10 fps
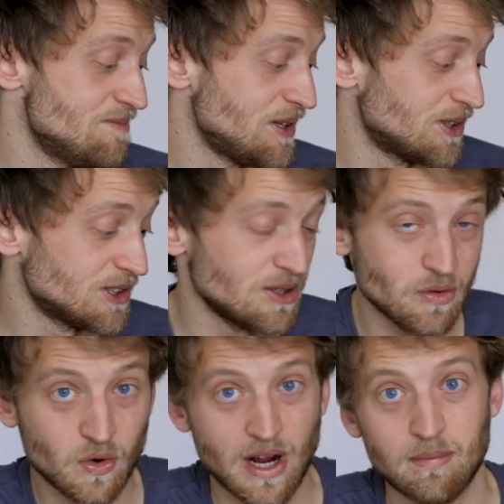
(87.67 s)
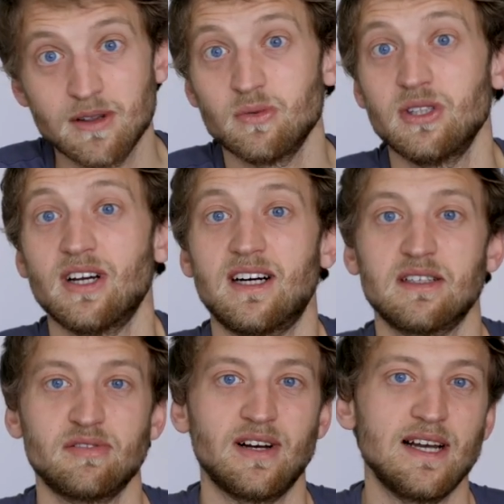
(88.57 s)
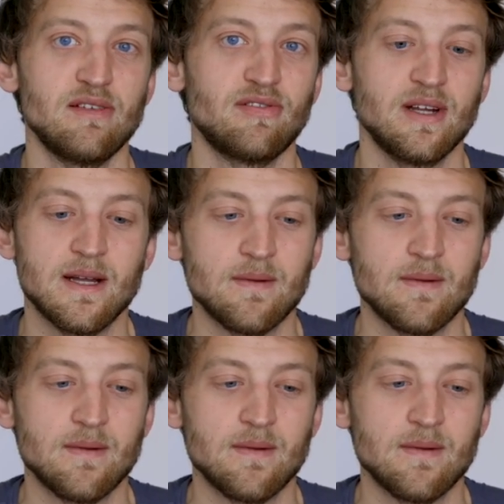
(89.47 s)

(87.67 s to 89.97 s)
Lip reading: because coupled with the R5,